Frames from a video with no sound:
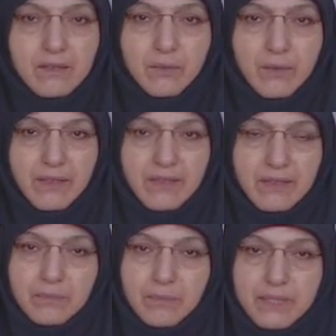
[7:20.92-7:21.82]
with
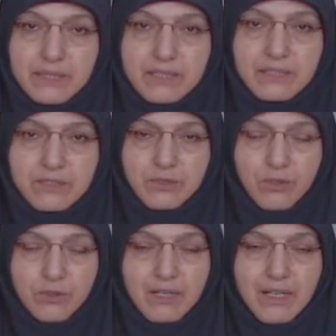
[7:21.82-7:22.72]
body,
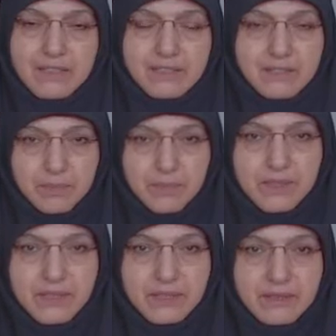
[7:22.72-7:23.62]
soul, and
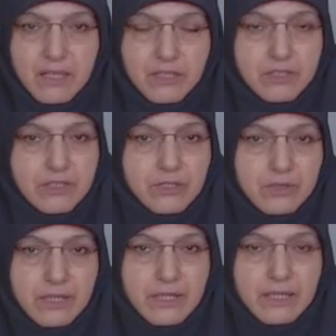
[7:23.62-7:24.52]
spirit.
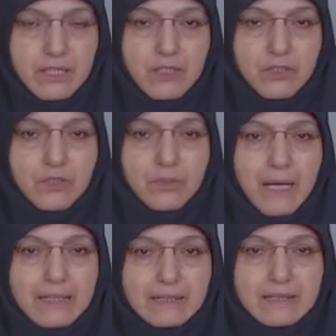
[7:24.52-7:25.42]
Surely,
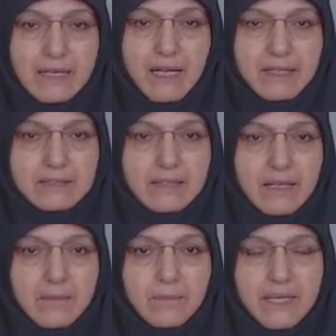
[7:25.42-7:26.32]
humanity had
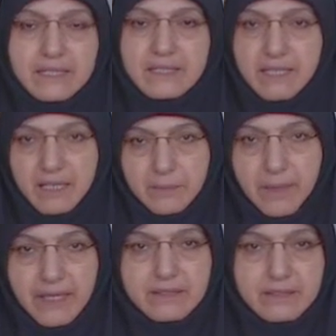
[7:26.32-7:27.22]
many
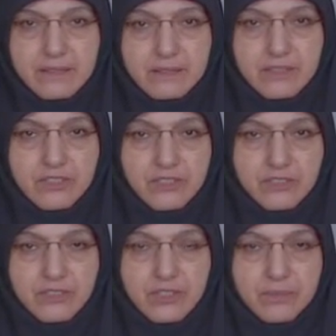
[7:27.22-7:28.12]
setbacks in the
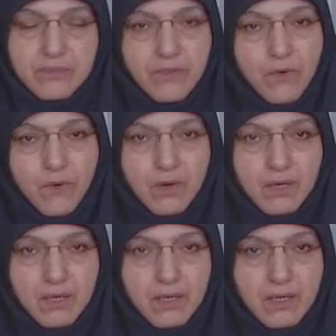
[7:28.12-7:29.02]
history before,
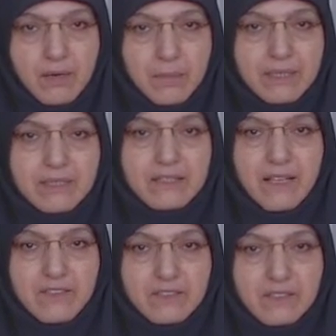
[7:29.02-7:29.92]
but
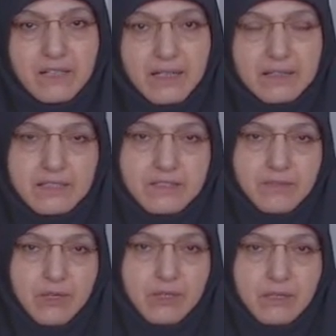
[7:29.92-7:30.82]
never like this
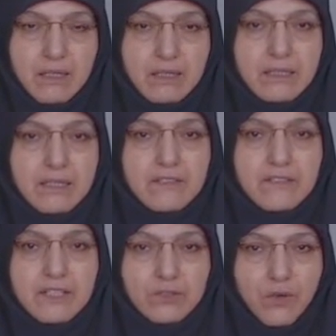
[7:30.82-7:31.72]
one. The
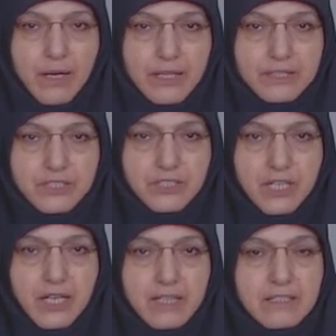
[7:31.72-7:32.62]
living knowledge
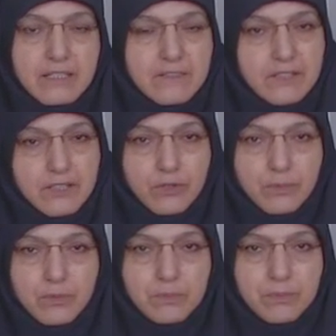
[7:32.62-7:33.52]
and the living
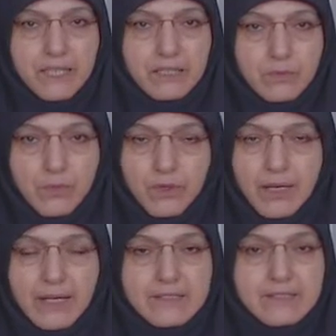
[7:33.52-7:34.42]
human being were
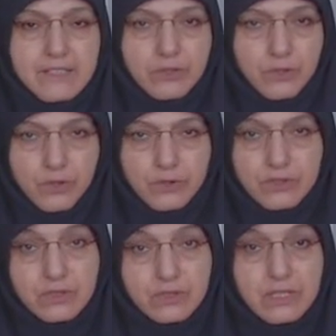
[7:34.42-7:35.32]

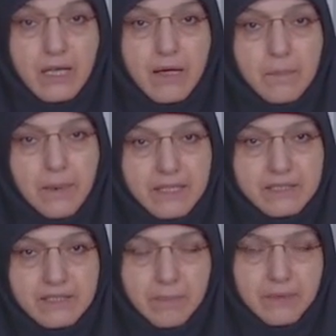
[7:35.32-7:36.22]
executed by
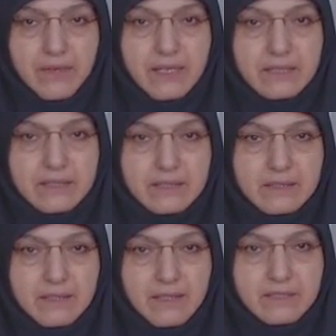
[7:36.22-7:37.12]

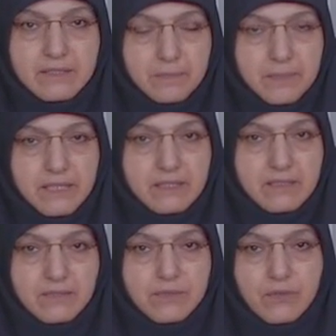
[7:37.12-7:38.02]
separating their spirits
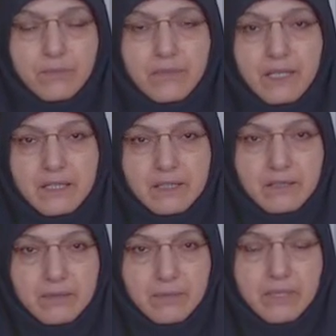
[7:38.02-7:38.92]
from their
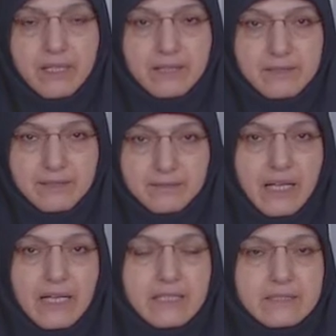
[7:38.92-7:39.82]
bodies.
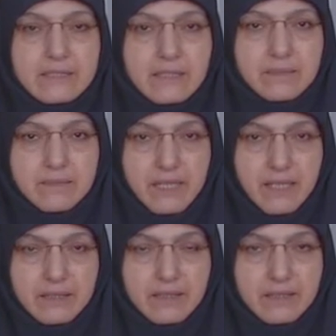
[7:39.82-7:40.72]
It seems
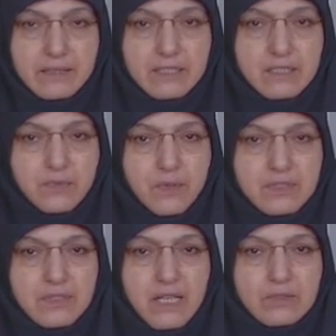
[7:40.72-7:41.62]
that this
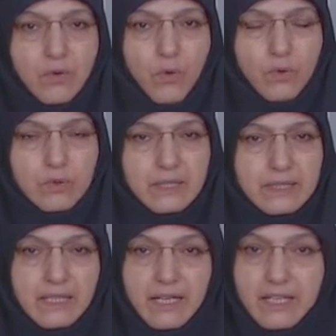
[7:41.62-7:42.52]
was not only
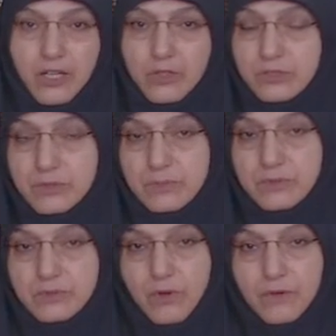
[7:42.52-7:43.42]
the
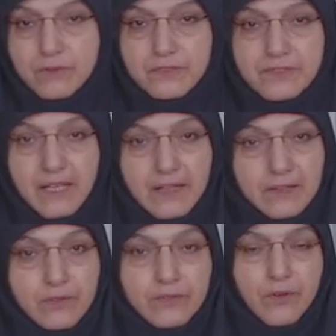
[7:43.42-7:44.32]
announcement of the death
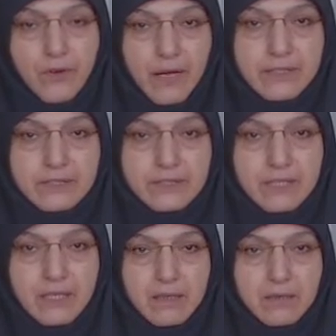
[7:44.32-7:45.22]
of knowledge,
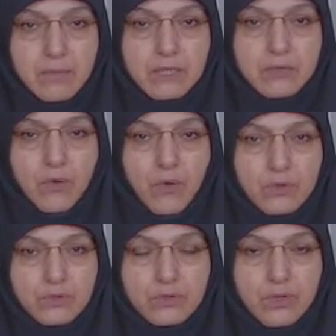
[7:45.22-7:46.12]
but
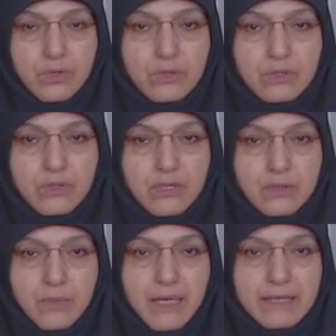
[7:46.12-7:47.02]
also the
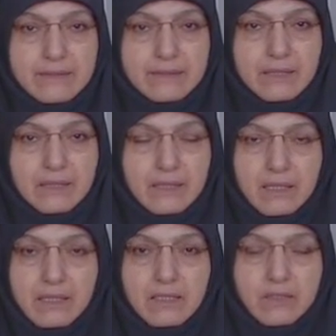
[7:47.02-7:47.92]
humanity
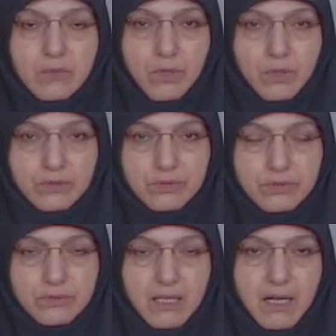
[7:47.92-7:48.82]
in the world.
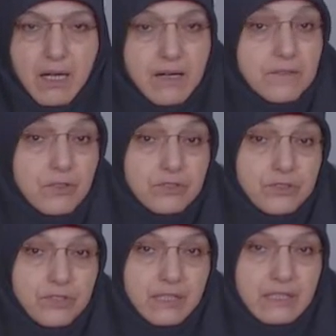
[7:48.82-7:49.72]

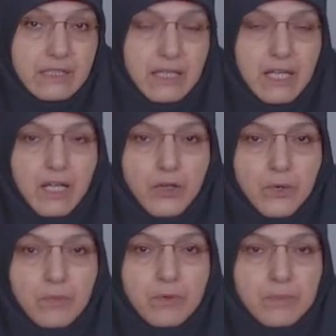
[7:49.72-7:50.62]
Unfortunately,
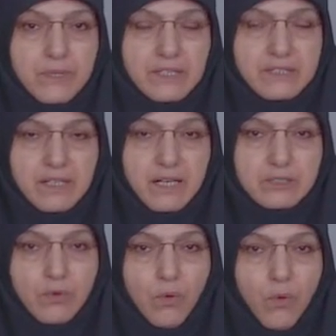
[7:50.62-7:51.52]
human beings are
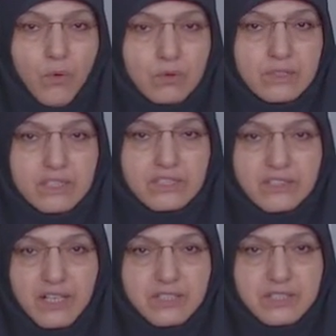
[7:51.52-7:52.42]
the only
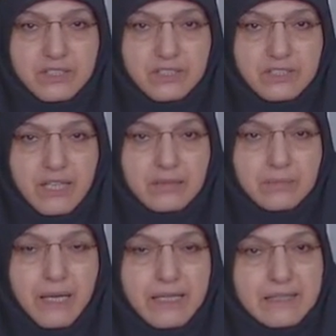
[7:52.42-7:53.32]
creations that
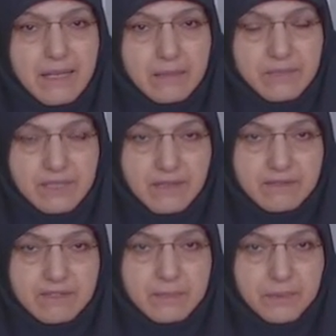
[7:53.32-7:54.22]
made
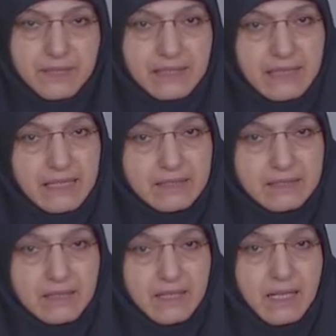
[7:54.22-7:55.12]
themselves
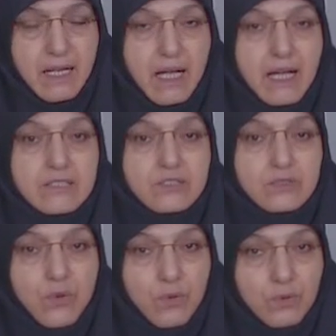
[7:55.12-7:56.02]
spiritless and
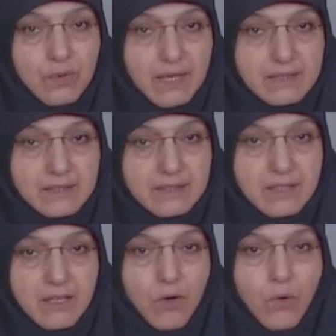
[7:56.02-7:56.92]
soulless
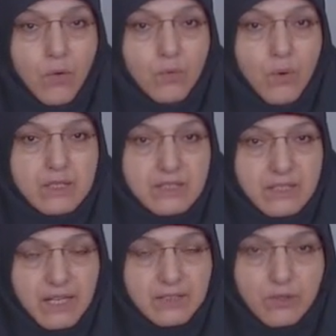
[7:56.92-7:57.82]
on one
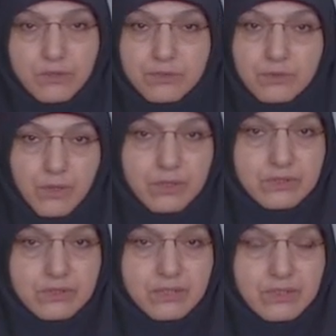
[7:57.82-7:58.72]
side of the
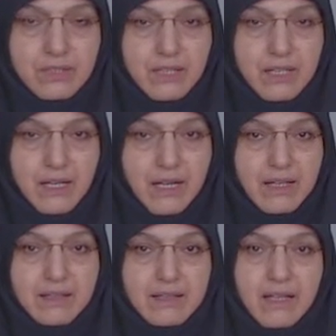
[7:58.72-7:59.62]
world,
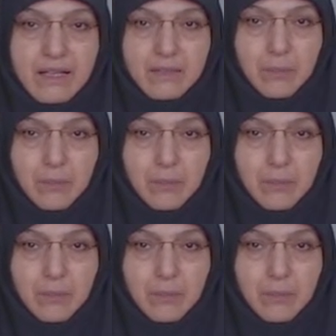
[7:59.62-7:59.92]
and the